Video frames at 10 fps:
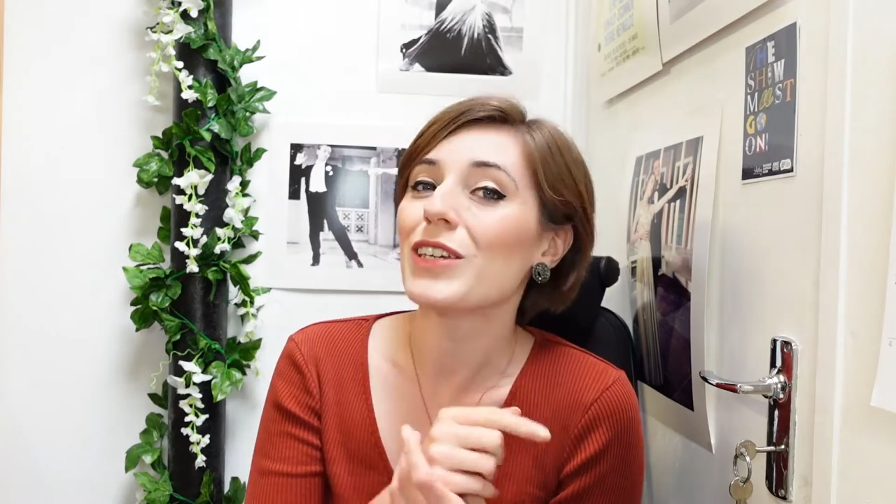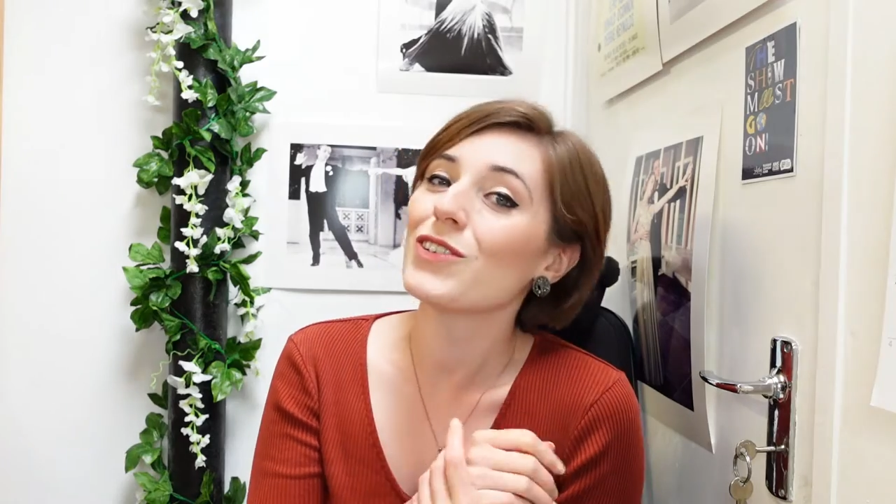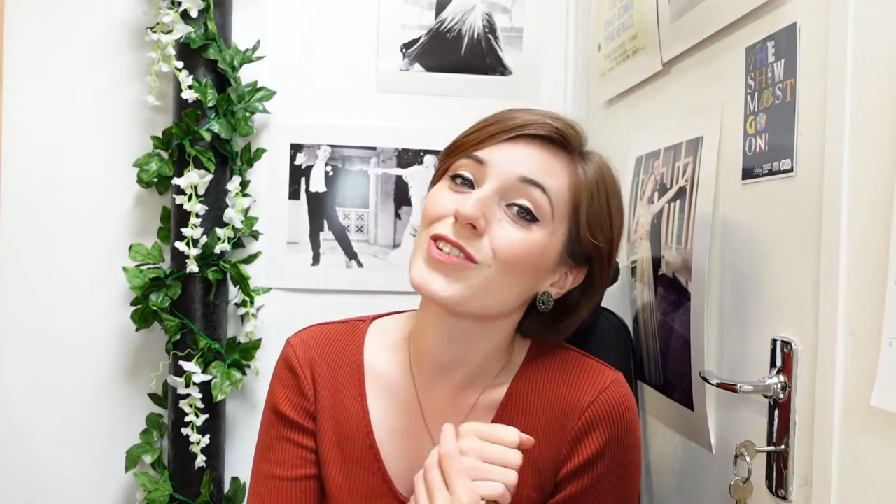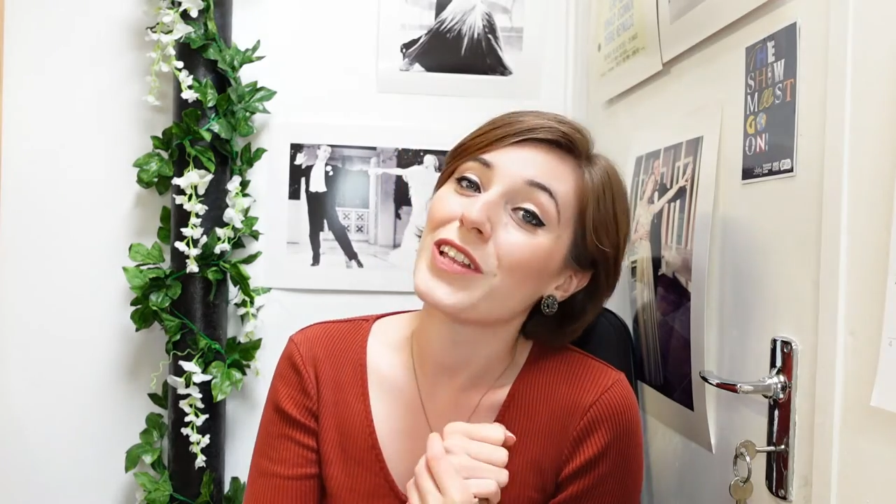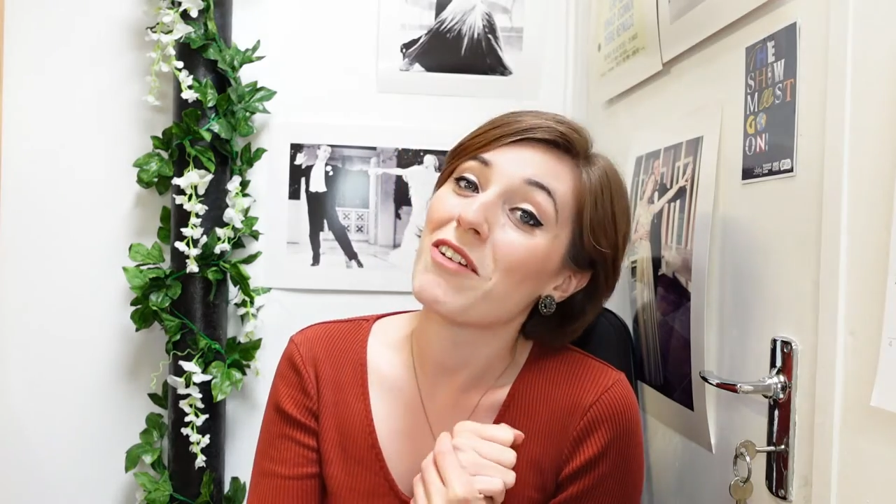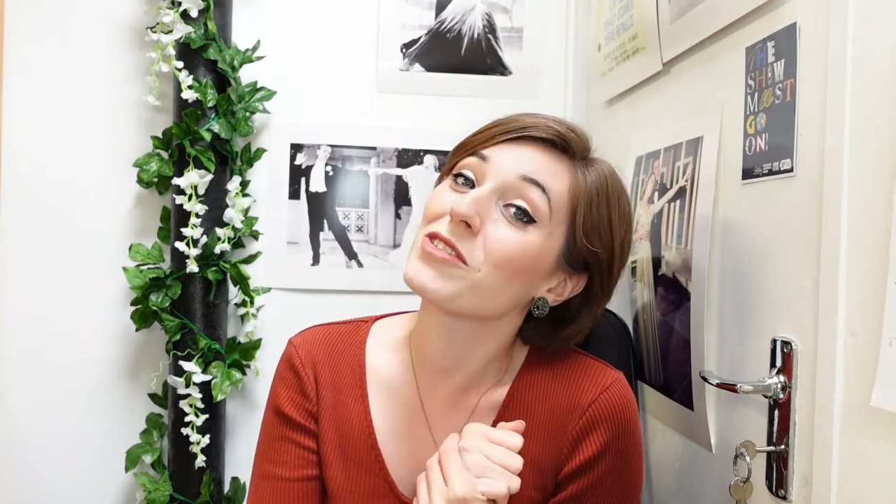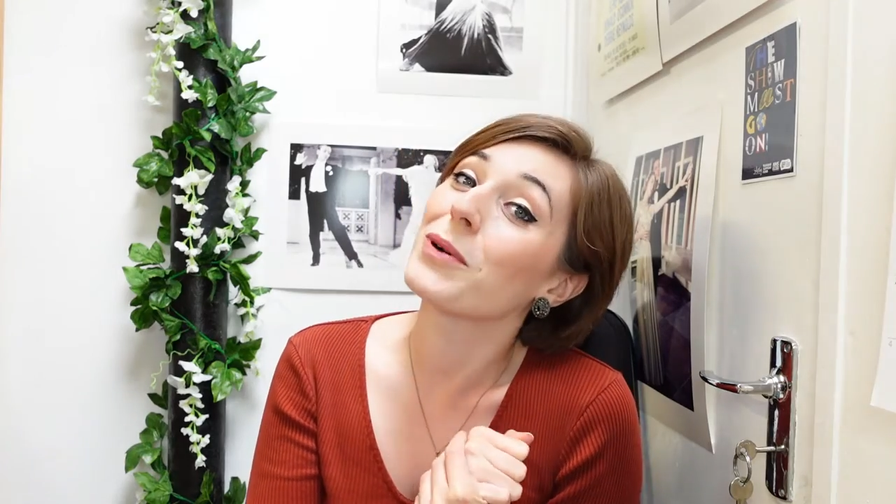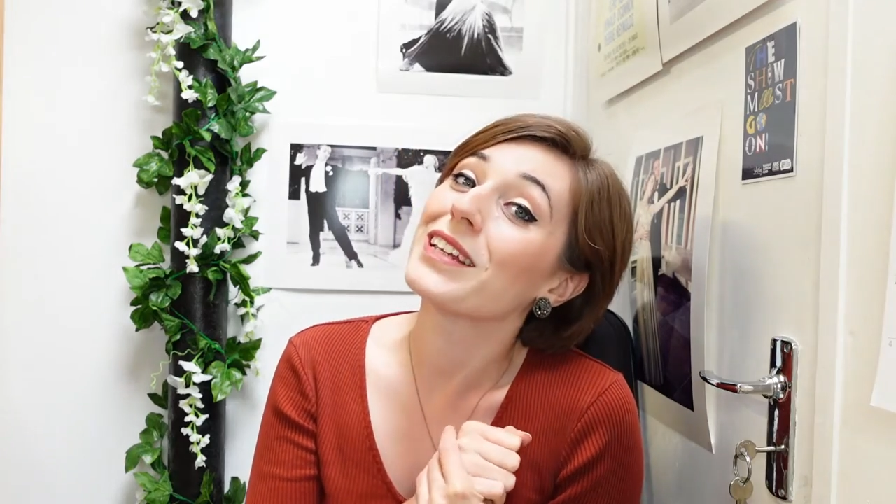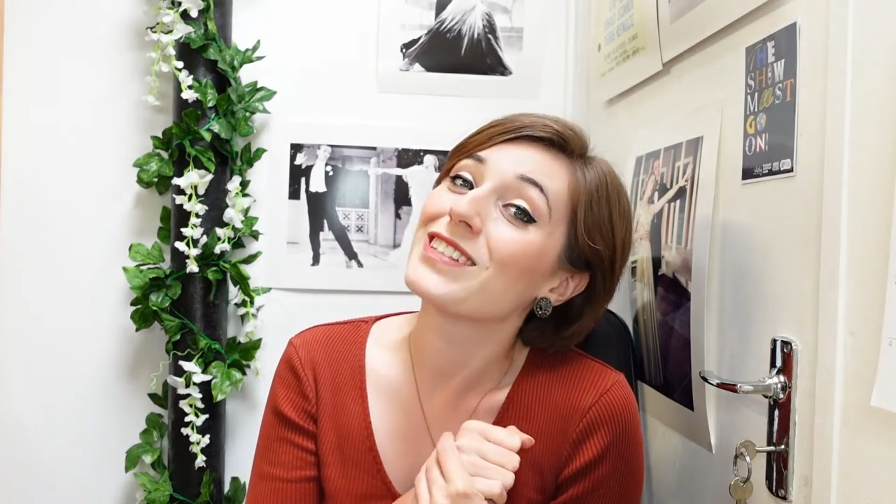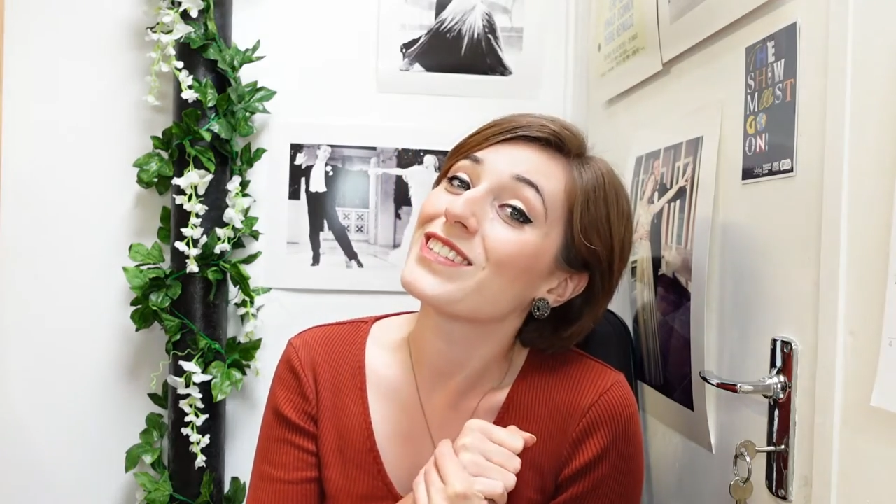You shall have to
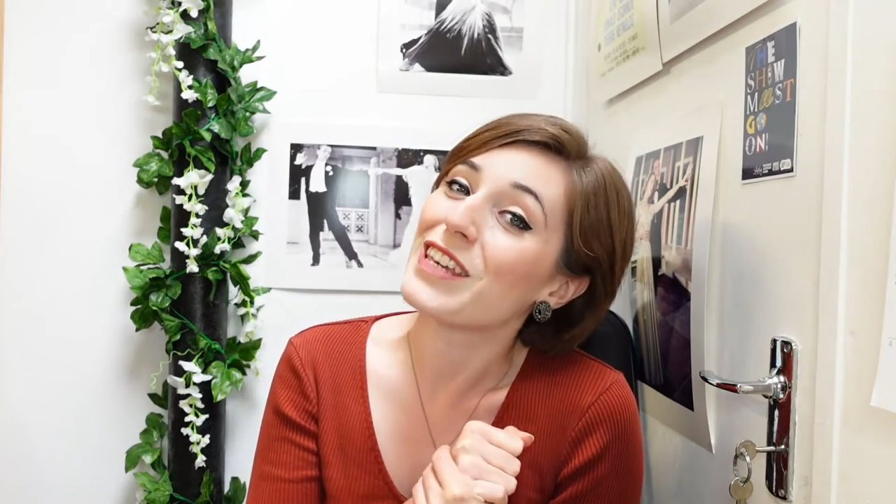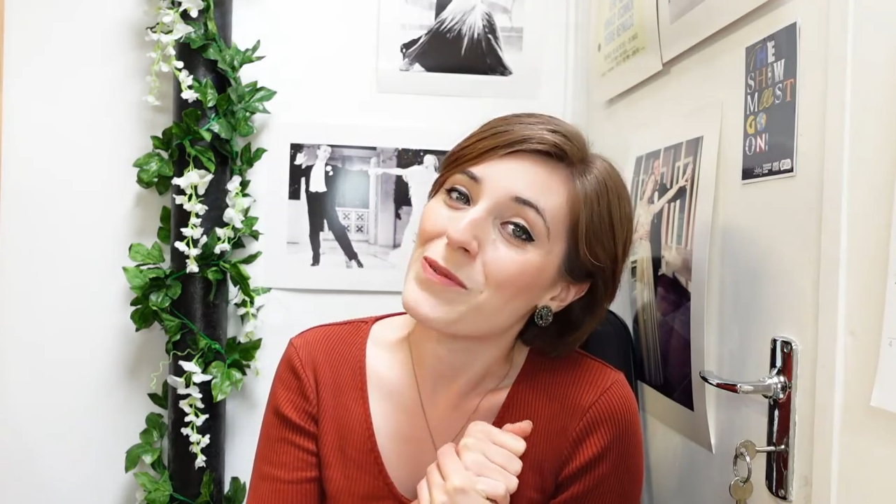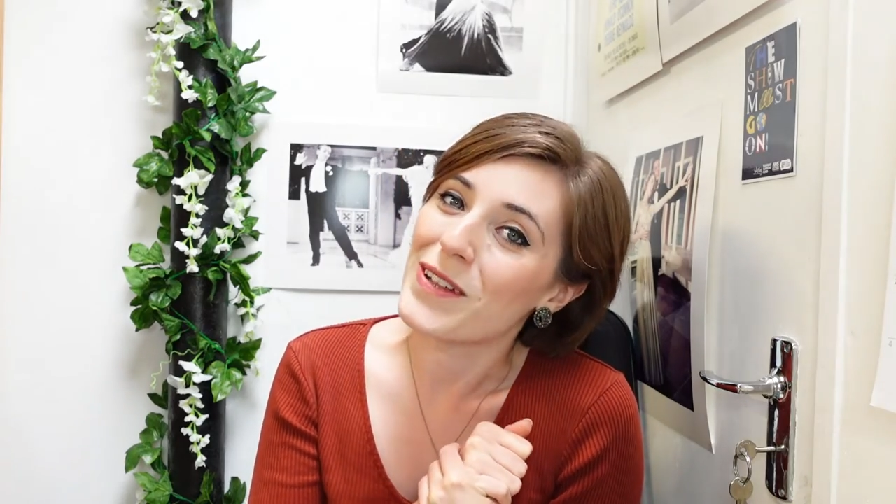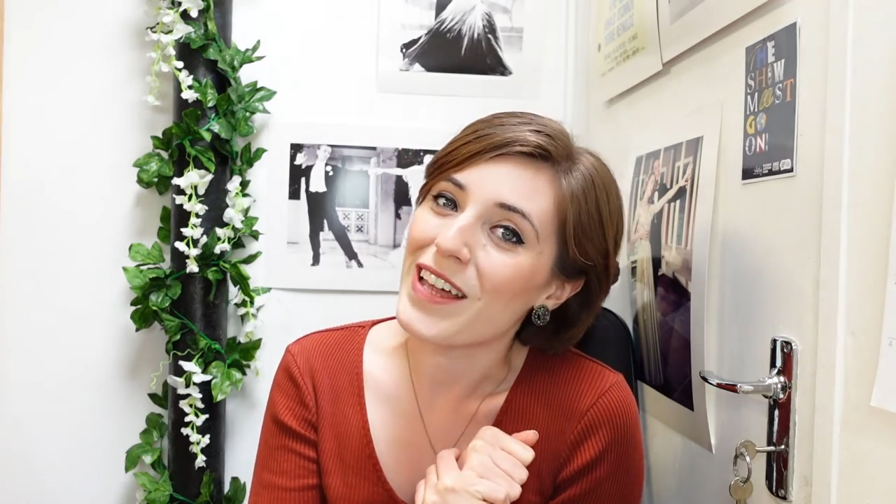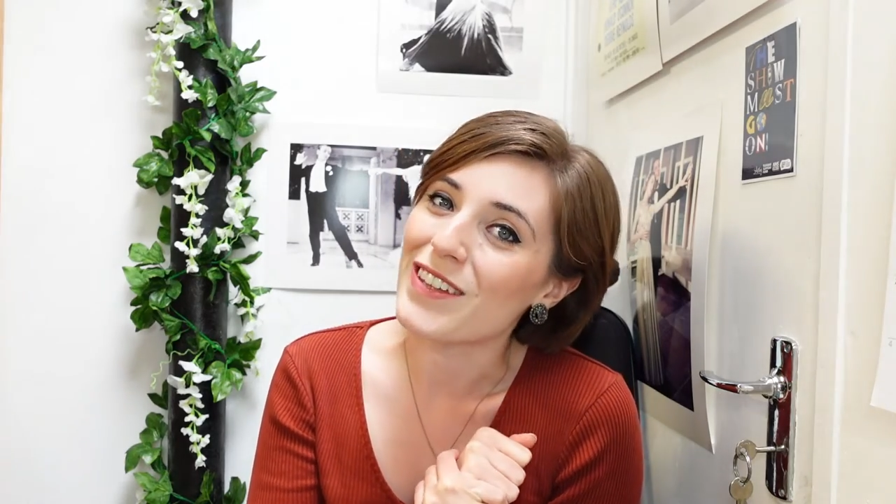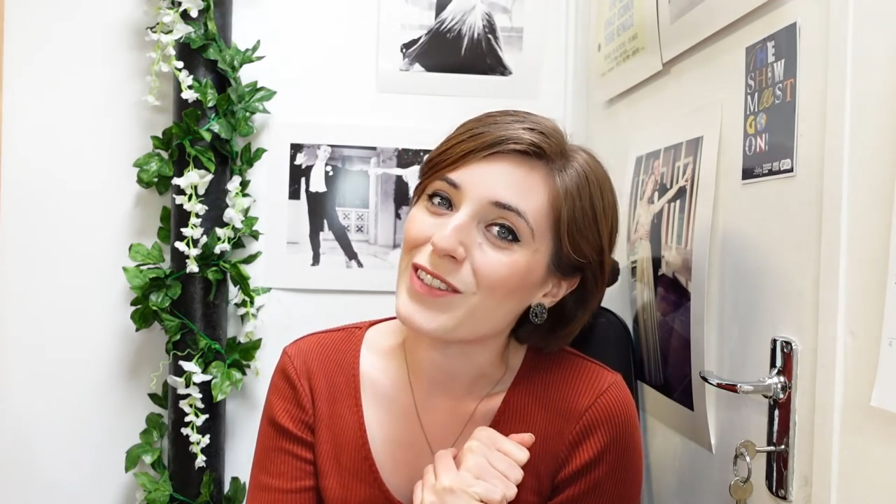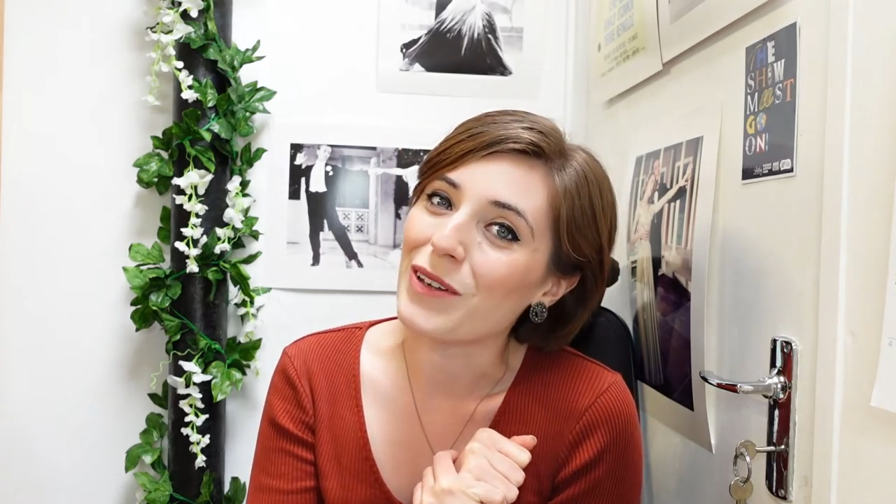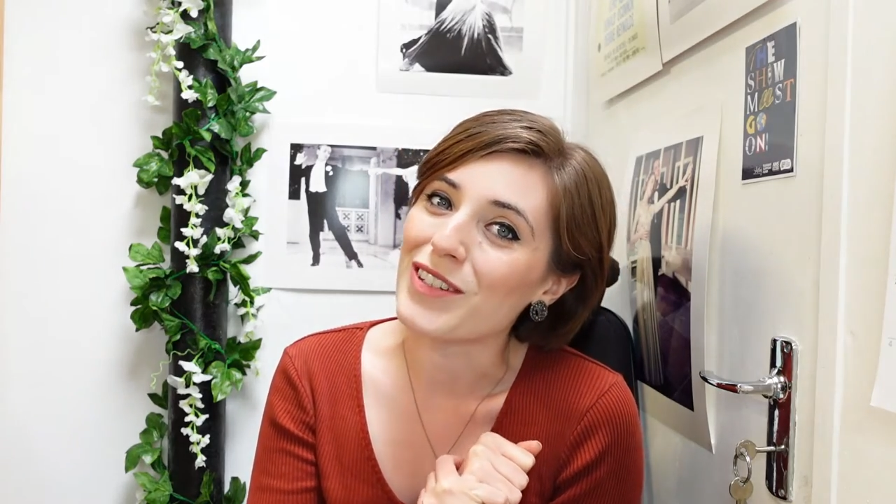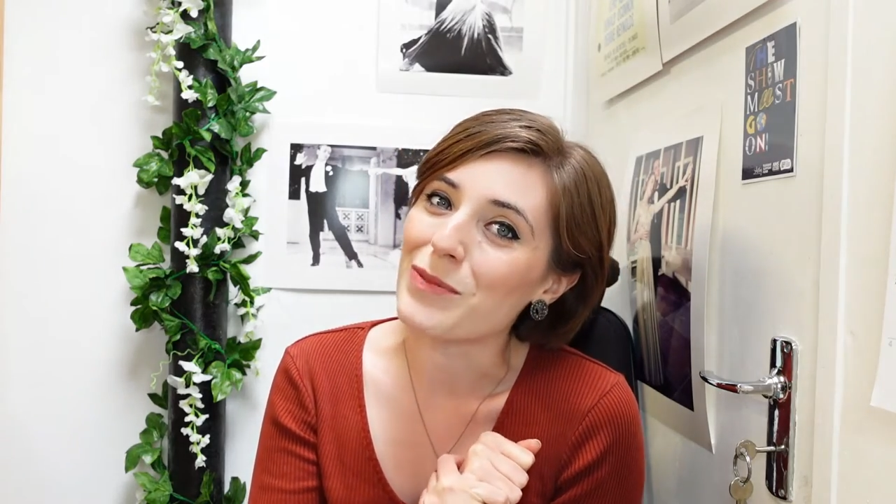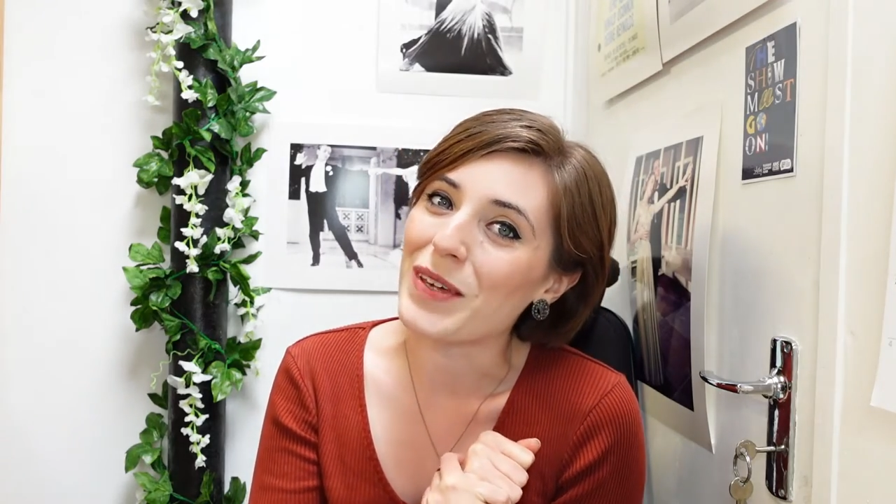wait and see what that's
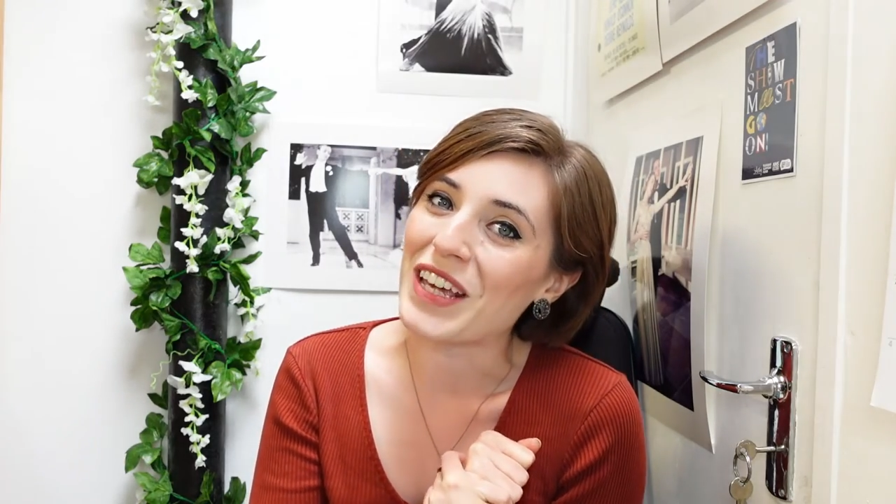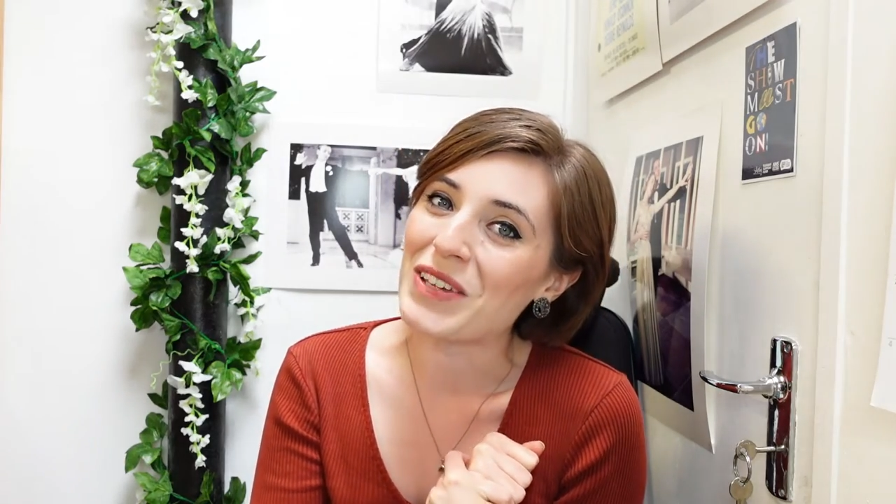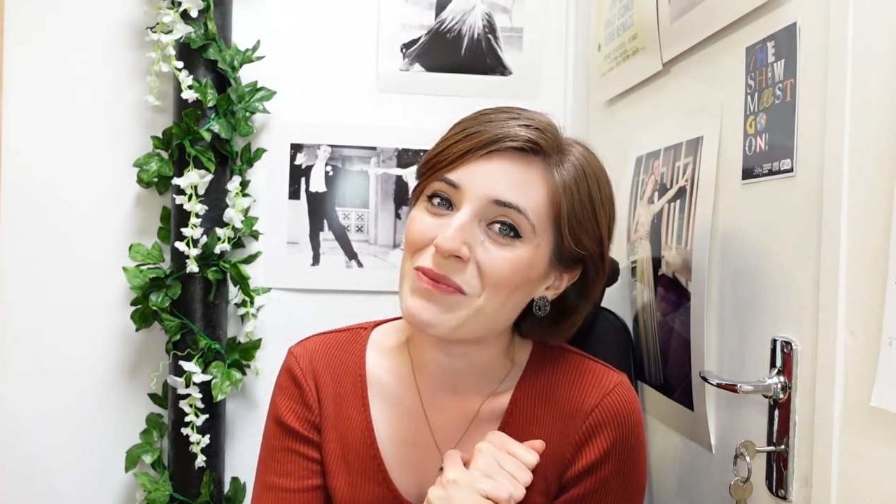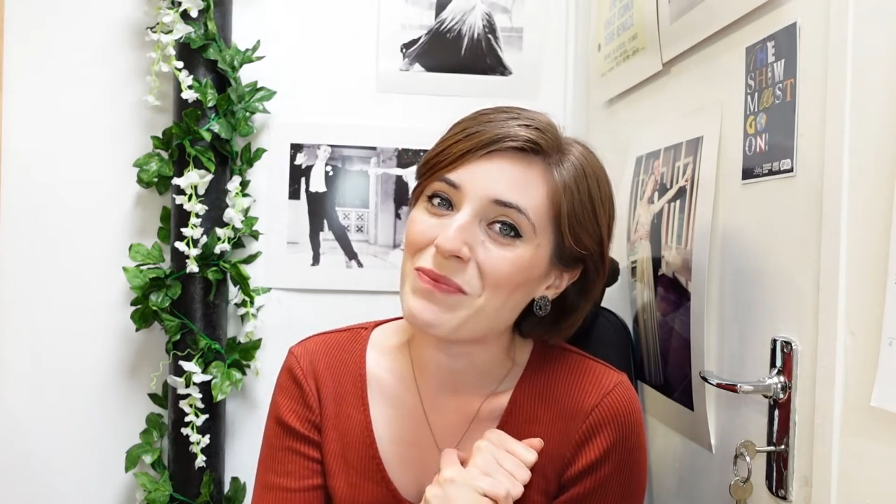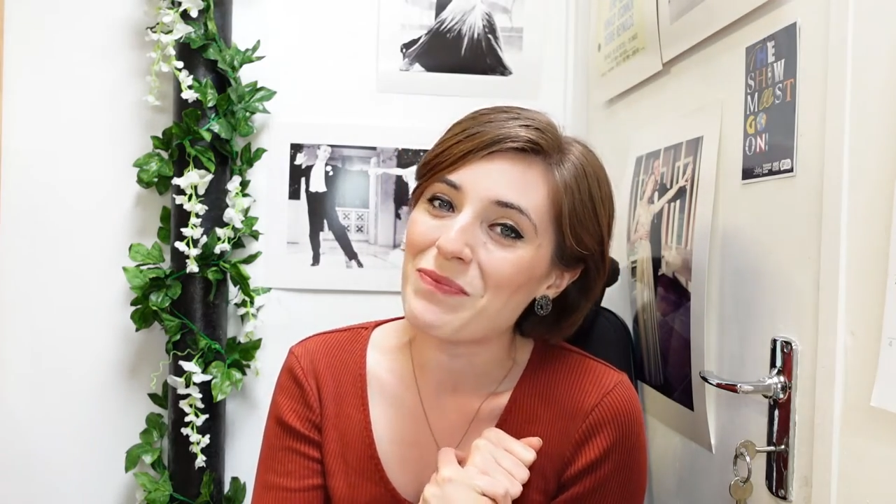going to be.